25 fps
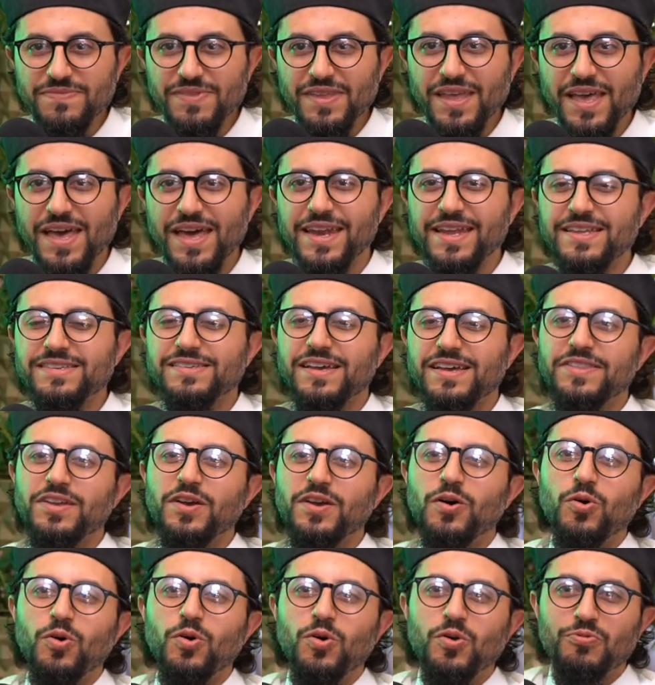And he's on the
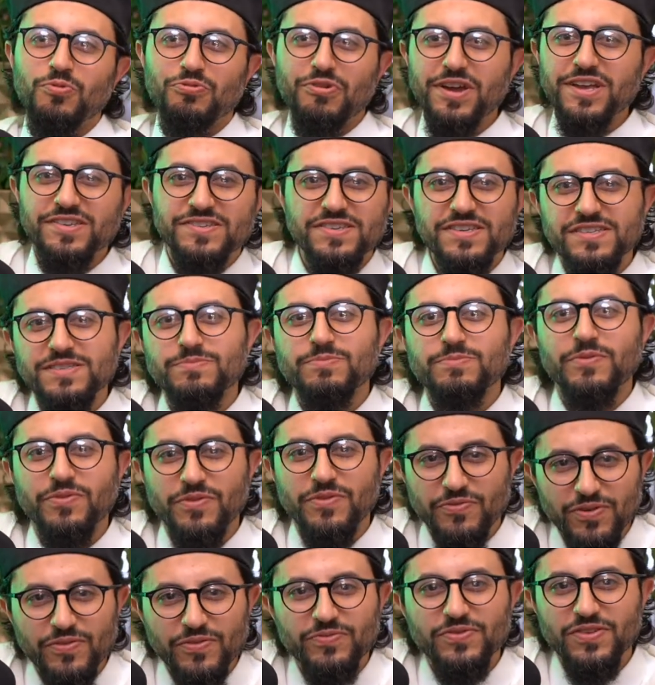old racism of the
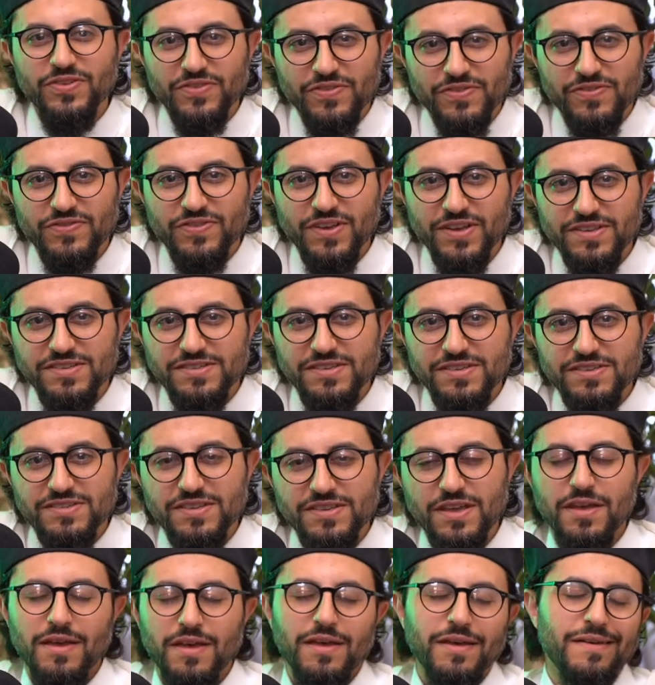50s and 60s.
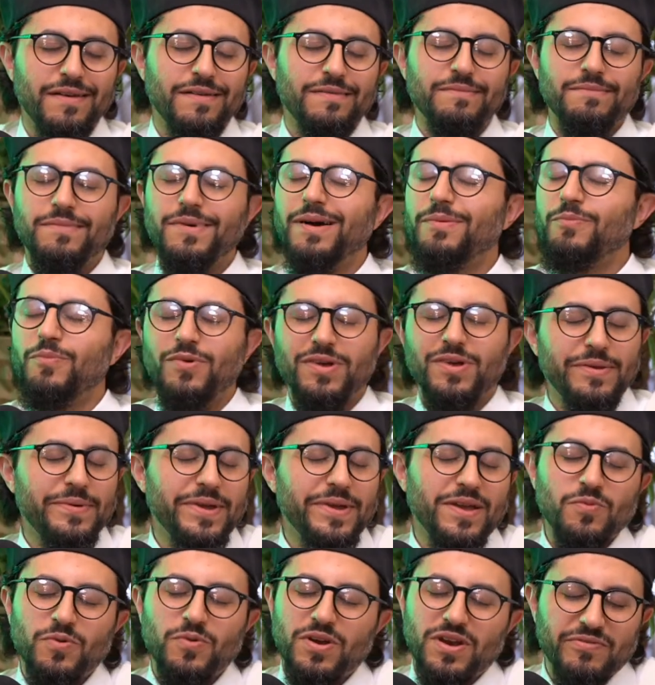I'm
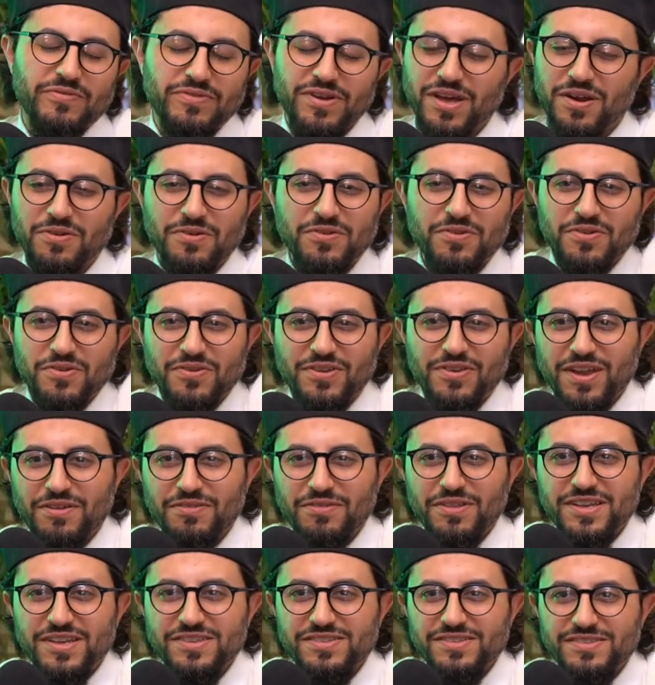like, whatever, I don't care
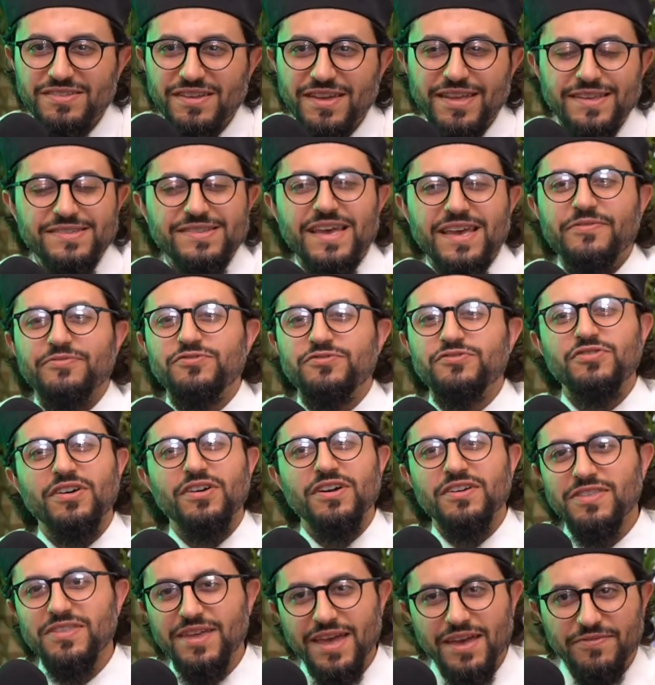less. He's half
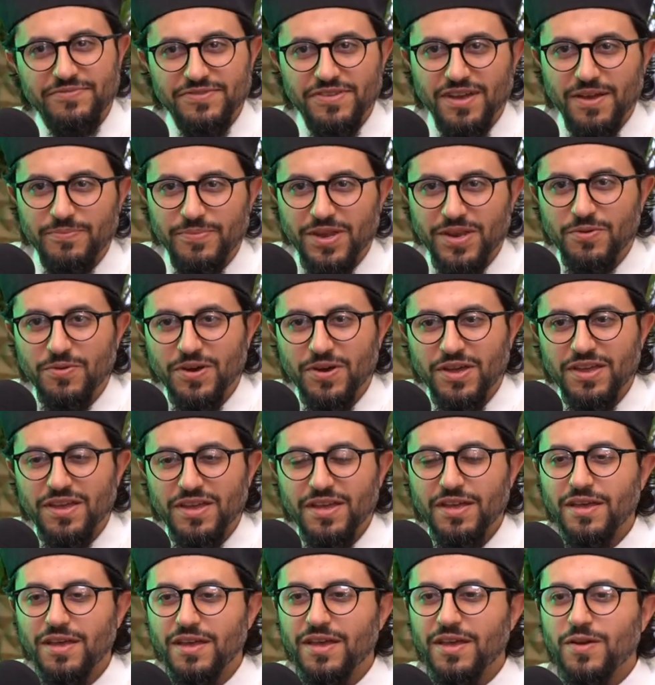drunk the half time anyway.
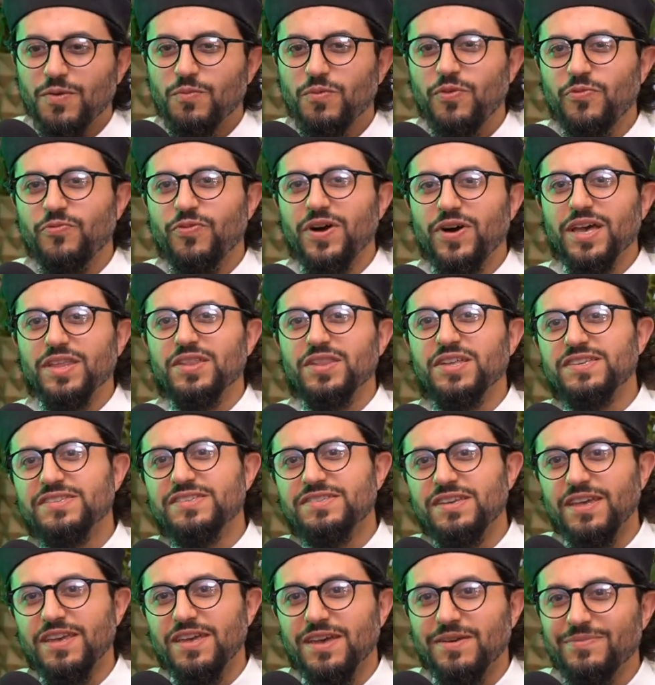We finally
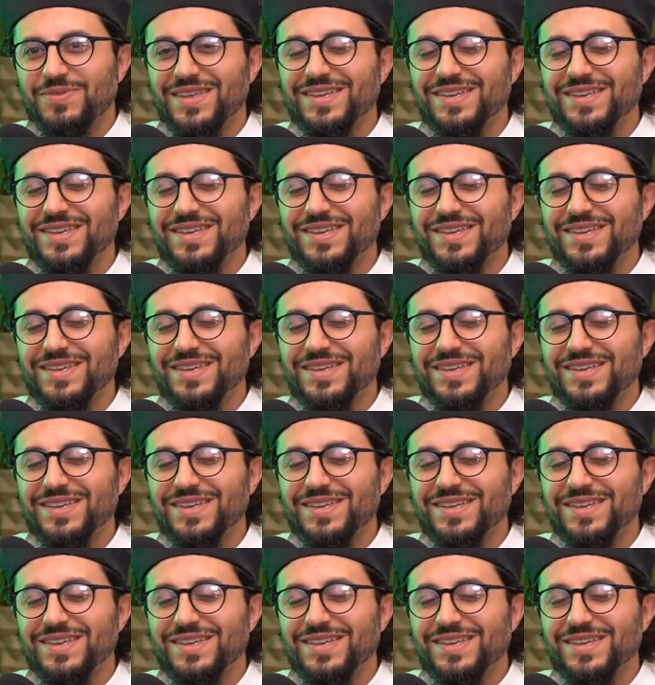see him.